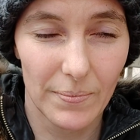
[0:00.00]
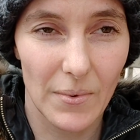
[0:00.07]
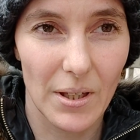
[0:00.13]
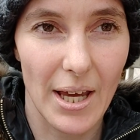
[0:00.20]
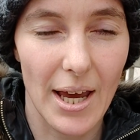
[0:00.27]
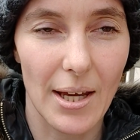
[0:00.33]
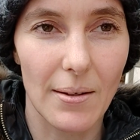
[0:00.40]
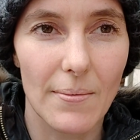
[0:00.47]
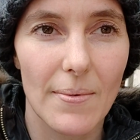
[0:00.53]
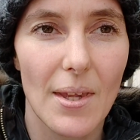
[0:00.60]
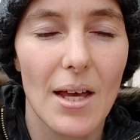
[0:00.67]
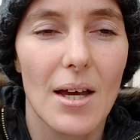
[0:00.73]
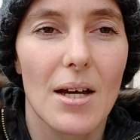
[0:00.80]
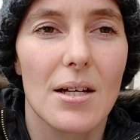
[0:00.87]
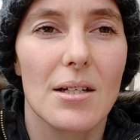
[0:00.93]
Okay.
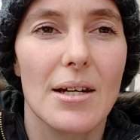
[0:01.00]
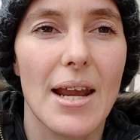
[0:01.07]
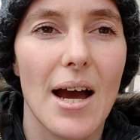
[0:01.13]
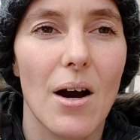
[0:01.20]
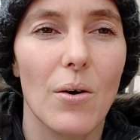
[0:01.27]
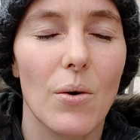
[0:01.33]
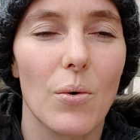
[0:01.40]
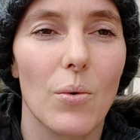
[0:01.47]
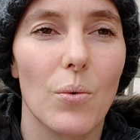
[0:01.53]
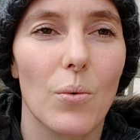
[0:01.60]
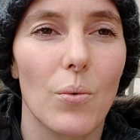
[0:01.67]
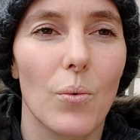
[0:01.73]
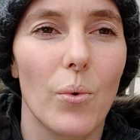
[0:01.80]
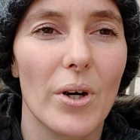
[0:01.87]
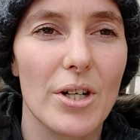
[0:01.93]
Now,
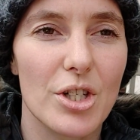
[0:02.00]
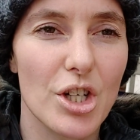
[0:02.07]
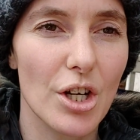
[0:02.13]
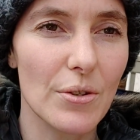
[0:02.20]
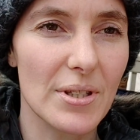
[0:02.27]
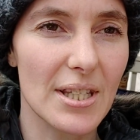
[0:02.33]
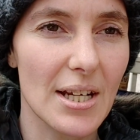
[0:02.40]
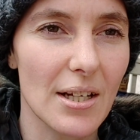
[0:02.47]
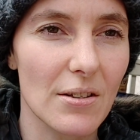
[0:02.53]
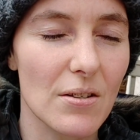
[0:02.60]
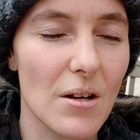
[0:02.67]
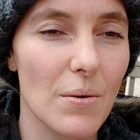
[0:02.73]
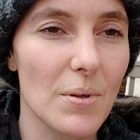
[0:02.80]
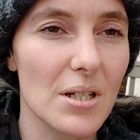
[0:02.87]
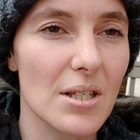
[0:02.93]
we're juicing,
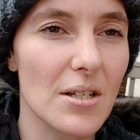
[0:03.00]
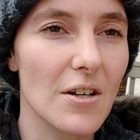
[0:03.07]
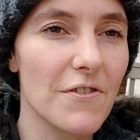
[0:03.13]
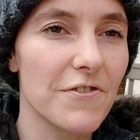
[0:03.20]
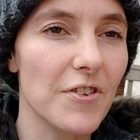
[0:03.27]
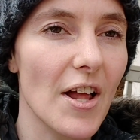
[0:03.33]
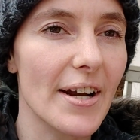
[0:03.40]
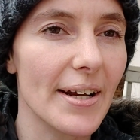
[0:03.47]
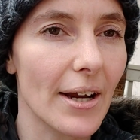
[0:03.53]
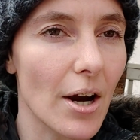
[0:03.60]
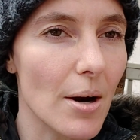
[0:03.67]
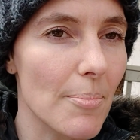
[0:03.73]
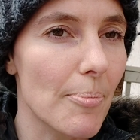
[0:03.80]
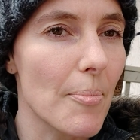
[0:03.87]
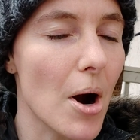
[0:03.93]
so we're still flooding
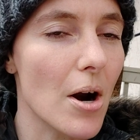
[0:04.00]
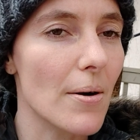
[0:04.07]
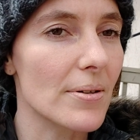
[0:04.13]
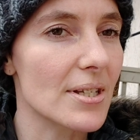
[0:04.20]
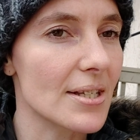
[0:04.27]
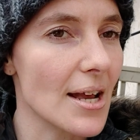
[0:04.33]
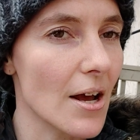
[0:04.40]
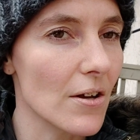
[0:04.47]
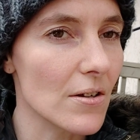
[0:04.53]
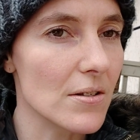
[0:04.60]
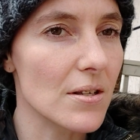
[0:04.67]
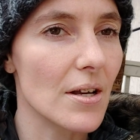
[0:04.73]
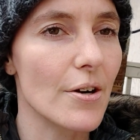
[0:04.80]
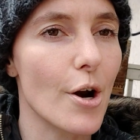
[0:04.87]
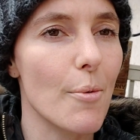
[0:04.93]
our
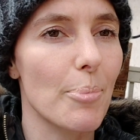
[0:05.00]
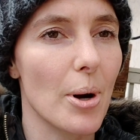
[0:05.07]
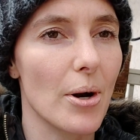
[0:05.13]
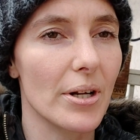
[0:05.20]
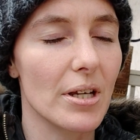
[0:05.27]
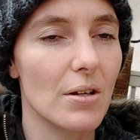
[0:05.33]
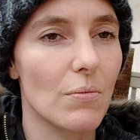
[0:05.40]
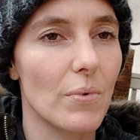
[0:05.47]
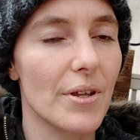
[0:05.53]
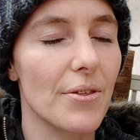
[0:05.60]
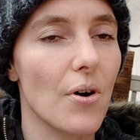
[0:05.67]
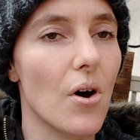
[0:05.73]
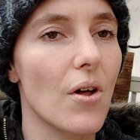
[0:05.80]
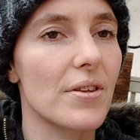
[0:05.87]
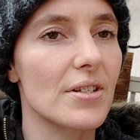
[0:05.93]
cells and our body with
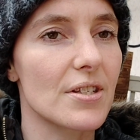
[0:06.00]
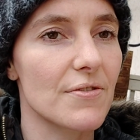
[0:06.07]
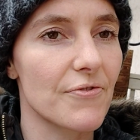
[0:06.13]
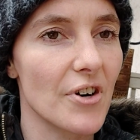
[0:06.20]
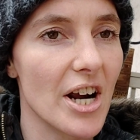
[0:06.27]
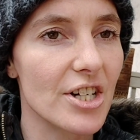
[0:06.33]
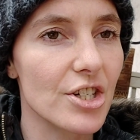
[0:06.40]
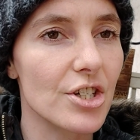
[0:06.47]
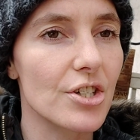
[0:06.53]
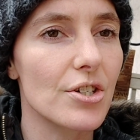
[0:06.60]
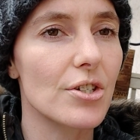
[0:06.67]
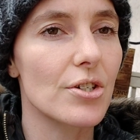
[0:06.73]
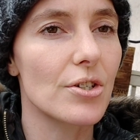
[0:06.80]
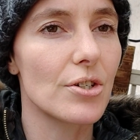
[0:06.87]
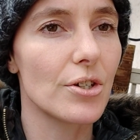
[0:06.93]
all this fresh
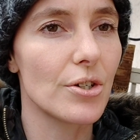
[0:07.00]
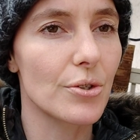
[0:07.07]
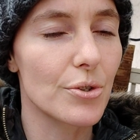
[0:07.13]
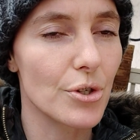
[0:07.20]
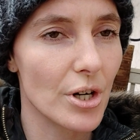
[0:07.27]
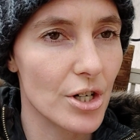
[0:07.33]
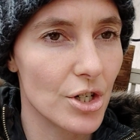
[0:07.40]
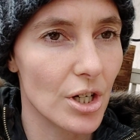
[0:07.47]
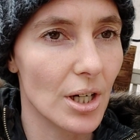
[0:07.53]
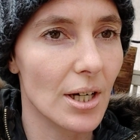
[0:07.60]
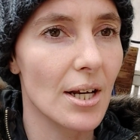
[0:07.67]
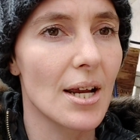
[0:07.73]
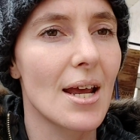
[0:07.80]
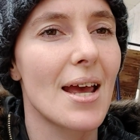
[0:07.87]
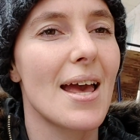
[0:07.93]

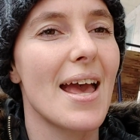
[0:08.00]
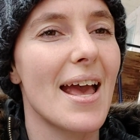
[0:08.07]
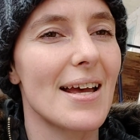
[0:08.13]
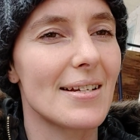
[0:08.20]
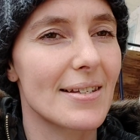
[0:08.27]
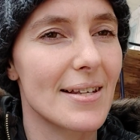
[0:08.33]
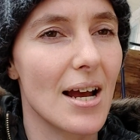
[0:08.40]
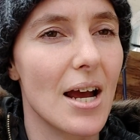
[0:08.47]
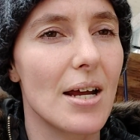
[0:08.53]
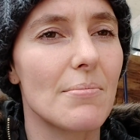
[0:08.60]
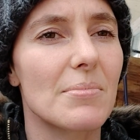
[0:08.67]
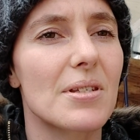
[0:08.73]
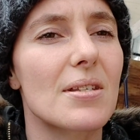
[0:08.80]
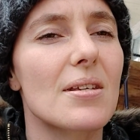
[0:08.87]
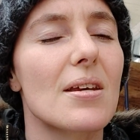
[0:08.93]
nutrition,
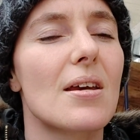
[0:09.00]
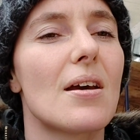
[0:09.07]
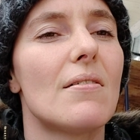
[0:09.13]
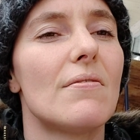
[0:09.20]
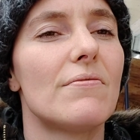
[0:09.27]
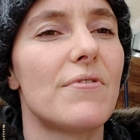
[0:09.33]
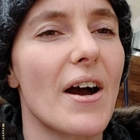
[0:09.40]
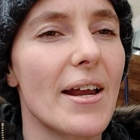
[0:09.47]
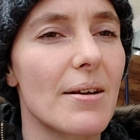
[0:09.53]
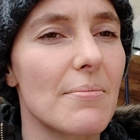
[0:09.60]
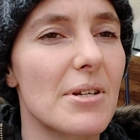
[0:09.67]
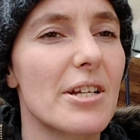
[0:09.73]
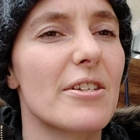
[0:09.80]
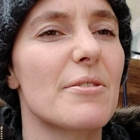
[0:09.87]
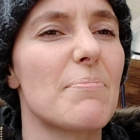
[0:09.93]
enzymes,
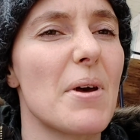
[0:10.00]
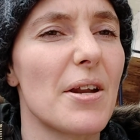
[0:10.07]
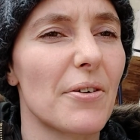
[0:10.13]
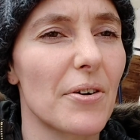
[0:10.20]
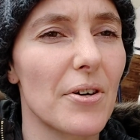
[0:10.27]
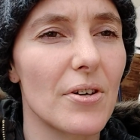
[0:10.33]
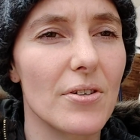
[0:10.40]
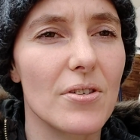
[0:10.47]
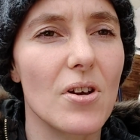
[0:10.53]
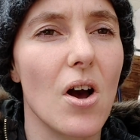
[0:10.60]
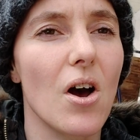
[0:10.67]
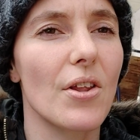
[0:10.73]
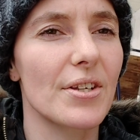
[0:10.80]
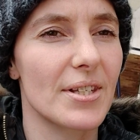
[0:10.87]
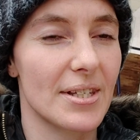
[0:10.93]
vitamins, minerals,
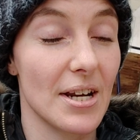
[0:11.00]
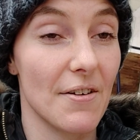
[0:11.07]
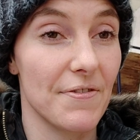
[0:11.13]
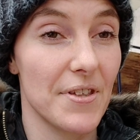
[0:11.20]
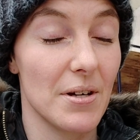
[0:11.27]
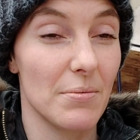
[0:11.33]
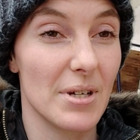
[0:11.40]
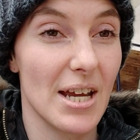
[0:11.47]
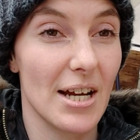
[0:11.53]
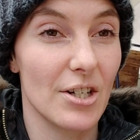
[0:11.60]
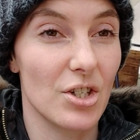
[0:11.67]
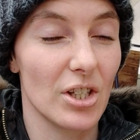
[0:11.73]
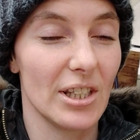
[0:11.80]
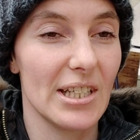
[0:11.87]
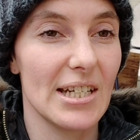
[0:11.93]
all the stuff that we
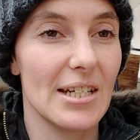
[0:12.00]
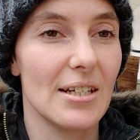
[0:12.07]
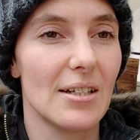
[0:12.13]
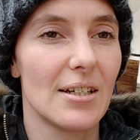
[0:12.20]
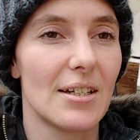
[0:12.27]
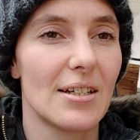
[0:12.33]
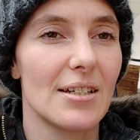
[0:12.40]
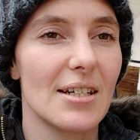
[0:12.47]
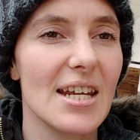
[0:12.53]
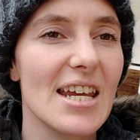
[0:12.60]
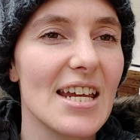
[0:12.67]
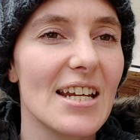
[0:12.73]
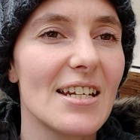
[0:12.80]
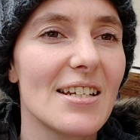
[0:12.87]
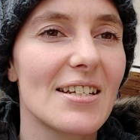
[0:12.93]
actually
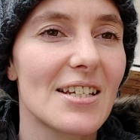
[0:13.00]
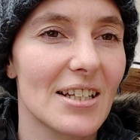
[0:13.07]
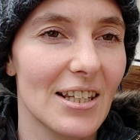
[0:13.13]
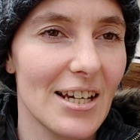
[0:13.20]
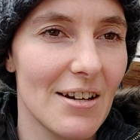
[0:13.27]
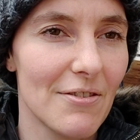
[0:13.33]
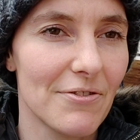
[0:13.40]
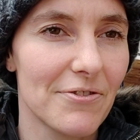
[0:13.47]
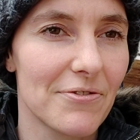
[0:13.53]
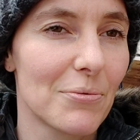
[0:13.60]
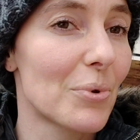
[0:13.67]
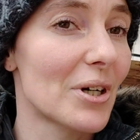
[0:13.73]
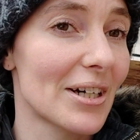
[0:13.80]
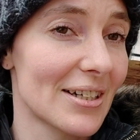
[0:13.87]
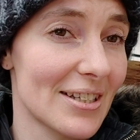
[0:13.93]
need to live,
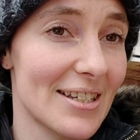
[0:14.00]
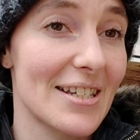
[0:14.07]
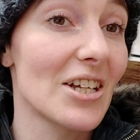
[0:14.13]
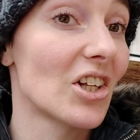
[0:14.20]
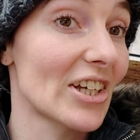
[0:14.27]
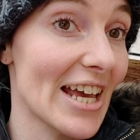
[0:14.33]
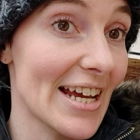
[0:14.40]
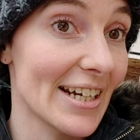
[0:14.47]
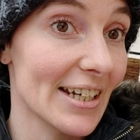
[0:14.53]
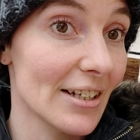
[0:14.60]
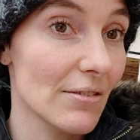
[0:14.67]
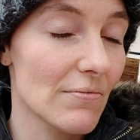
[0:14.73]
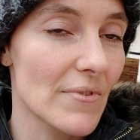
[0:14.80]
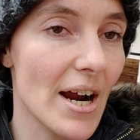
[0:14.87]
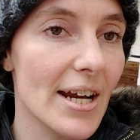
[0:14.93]
we're still
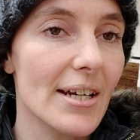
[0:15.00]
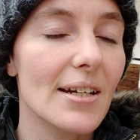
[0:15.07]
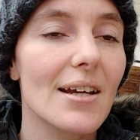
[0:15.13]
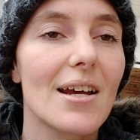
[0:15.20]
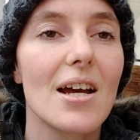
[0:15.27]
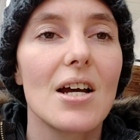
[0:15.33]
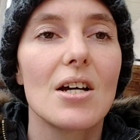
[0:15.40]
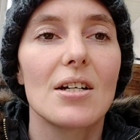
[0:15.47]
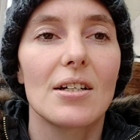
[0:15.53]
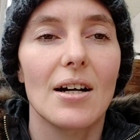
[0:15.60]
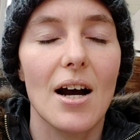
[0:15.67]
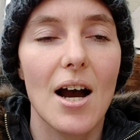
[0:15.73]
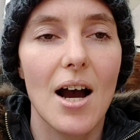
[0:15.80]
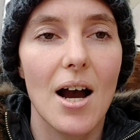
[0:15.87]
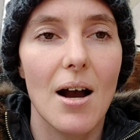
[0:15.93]
getting, right?
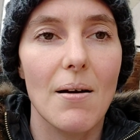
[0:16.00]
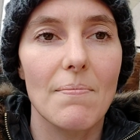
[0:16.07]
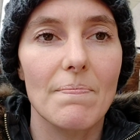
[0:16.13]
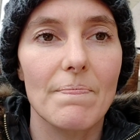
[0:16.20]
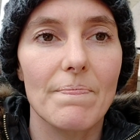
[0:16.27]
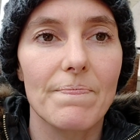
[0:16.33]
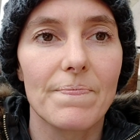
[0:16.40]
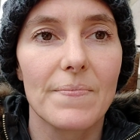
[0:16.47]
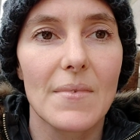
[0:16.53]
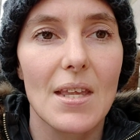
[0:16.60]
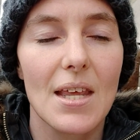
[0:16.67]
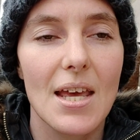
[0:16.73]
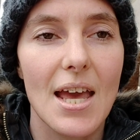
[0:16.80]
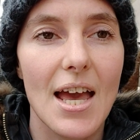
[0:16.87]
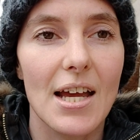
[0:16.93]
And
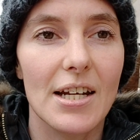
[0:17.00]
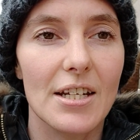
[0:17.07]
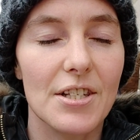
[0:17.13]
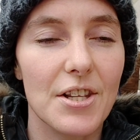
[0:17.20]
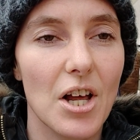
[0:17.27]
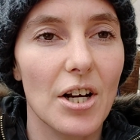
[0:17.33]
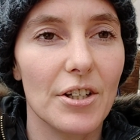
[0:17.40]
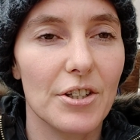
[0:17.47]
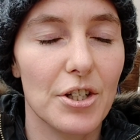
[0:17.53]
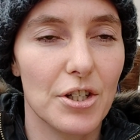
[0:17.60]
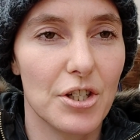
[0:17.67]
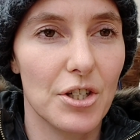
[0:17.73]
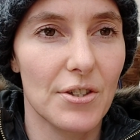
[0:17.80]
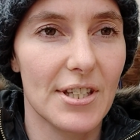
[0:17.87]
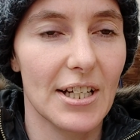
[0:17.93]
as long as you're
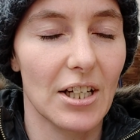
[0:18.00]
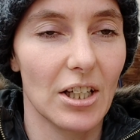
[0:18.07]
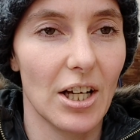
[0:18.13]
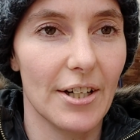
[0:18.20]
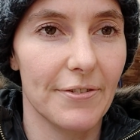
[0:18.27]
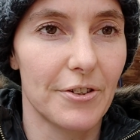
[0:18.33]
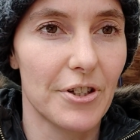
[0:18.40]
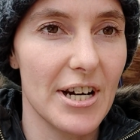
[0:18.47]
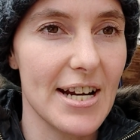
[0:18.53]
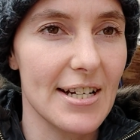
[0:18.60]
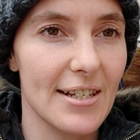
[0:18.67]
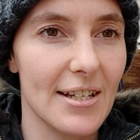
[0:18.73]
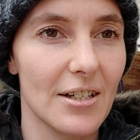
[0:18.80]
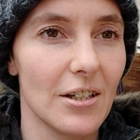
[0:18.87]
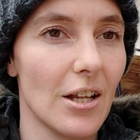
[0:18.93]
juicing a lot of
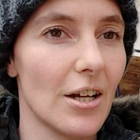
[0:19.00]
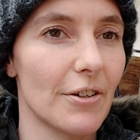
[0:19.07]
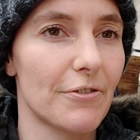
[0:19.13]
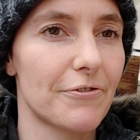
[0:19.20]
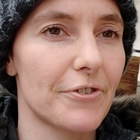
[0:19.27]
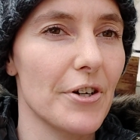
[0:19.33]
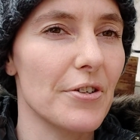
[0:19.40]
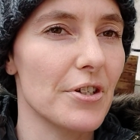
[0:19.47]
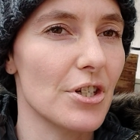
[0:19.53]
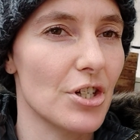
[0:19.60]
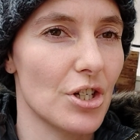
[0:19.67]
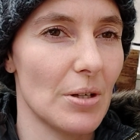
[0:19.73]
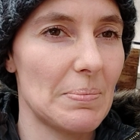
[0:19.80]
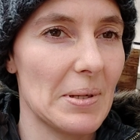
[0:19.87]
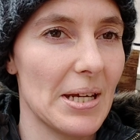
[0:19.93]
greens and a lot of fruit, you
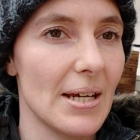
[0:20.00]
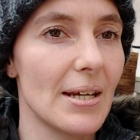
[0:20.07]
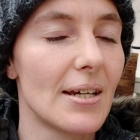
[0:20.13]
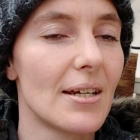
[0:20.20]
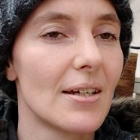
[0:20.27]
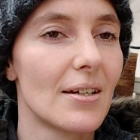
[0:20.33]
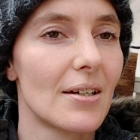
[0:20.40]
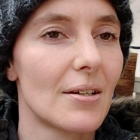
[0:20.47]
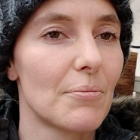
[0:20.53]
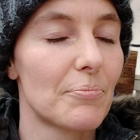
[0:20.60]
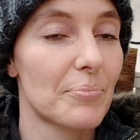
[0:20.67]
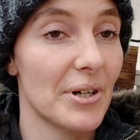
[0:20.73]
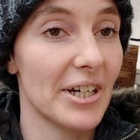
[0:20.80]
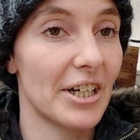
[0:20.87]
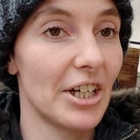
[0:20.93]
should be
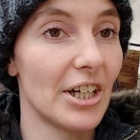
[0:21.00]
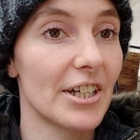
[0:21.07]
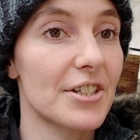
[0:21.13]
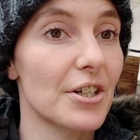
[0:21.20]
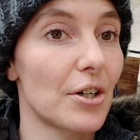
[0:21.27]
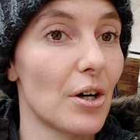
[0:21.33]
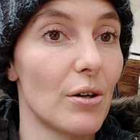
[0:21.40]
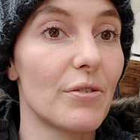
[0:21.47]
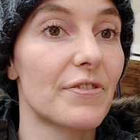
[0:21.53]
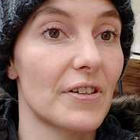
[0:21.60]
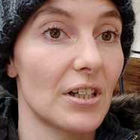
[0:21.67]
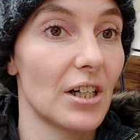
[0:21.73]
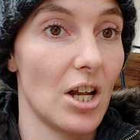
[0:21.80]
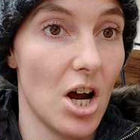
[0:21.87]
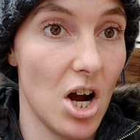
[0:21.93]
pretty good to go
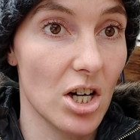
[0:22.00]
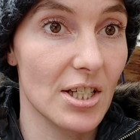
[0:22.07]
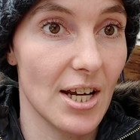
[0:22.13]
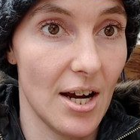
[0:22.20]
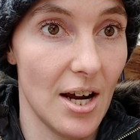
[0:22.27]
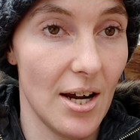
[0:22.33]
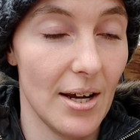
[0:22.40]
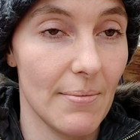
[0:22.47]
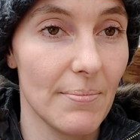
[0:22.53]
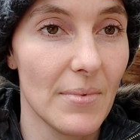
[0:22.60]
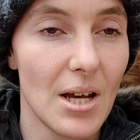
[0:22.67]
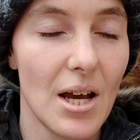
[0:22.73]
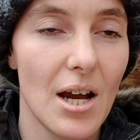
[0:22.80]
for a long time.